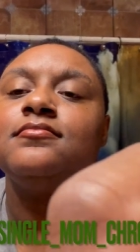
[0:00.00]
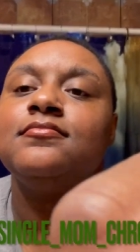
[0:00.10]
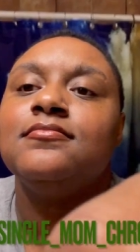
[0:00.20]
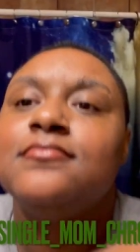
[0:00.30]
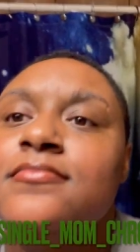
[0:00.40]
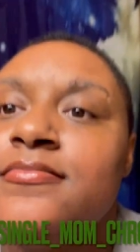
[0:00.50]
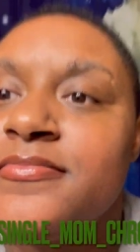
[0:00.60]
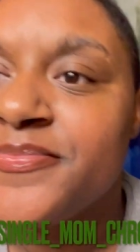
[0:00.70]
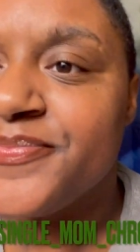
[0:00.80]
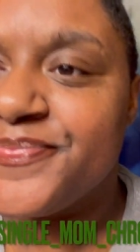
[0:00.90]
Period,
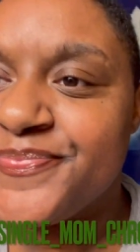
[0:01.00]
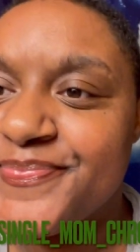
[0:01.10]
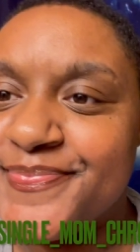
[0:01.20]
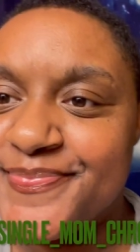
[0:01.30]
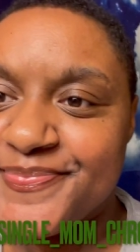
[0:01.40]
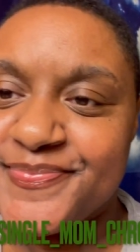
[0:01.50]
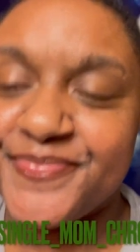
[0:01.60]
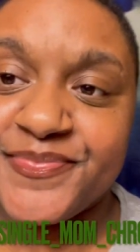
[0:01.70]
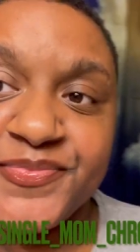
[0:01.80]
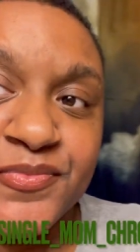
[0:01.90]
though. So, yeah,
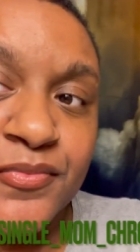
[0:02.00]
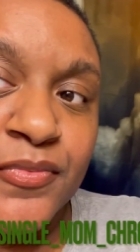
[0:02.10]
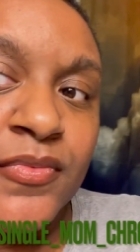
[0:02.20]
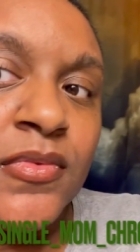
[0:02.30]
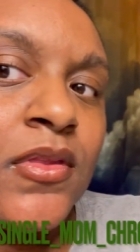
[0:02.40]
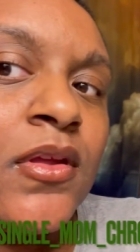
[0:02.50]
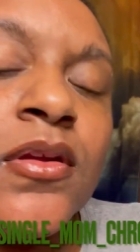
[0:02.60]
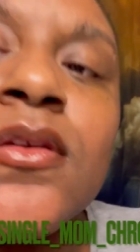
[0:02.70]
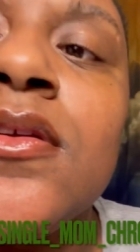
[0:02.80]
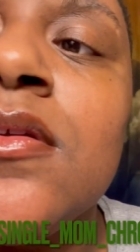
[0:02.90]

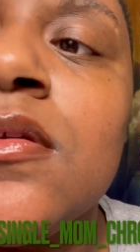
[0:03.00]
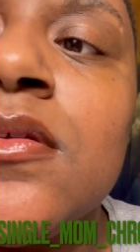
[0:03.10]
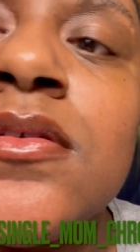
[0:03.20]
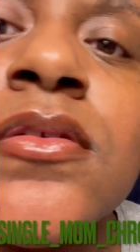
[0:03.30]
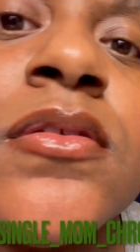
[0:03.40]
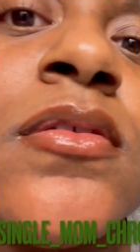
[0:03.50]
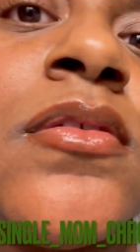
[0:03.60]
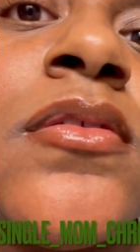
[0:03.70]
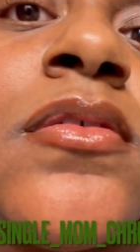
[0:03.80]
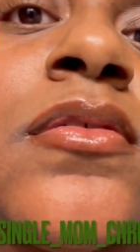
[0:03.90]
very
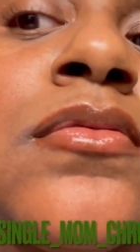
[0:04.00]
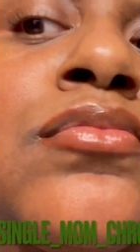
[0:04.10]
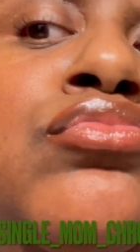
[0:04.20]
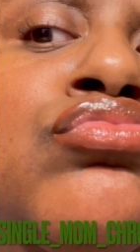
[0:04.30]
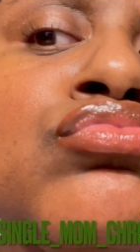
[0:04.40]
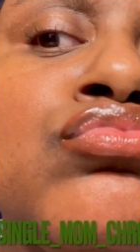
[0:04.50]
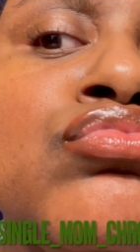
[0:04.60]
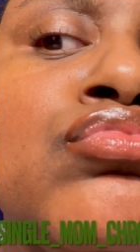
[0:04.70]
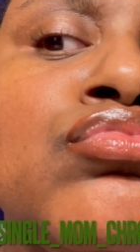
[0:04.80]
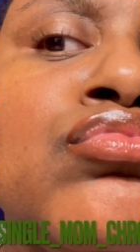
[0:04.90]
simple and easy
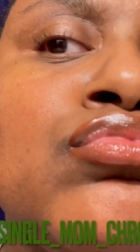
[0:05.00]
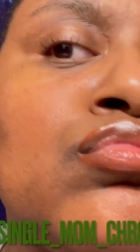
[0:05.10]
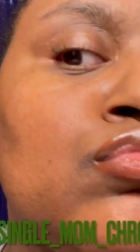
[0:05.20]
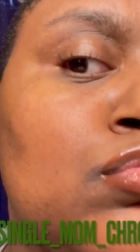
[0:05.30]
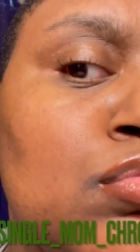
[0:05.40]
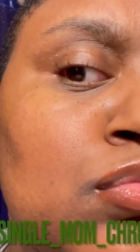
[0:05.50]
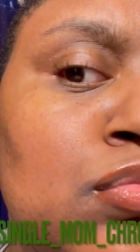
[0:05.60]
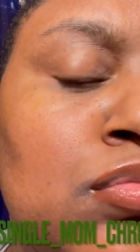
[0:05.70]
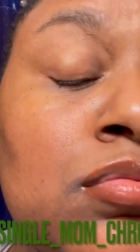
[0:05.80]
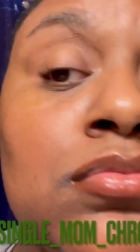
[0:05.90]
liner
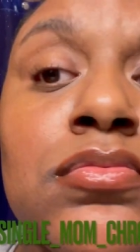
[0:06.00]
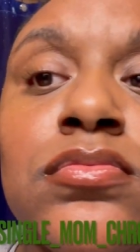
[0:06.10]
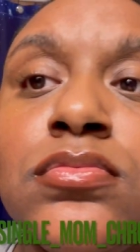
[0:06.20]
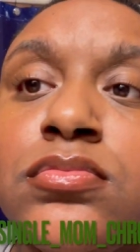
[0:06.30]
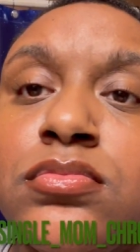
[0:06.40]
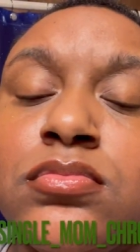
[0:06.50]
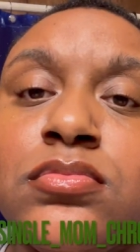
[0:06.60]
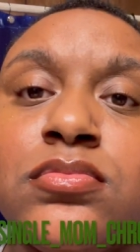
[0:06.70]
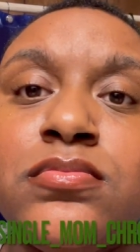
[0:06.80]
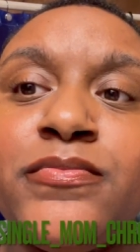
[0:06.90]
and
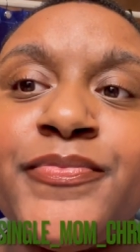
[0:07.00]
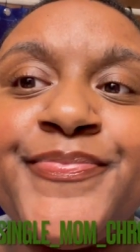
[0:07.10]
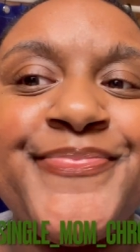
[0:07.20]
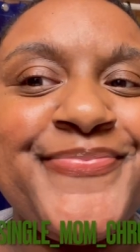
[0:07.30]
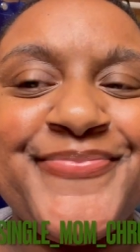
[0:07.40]
gloss.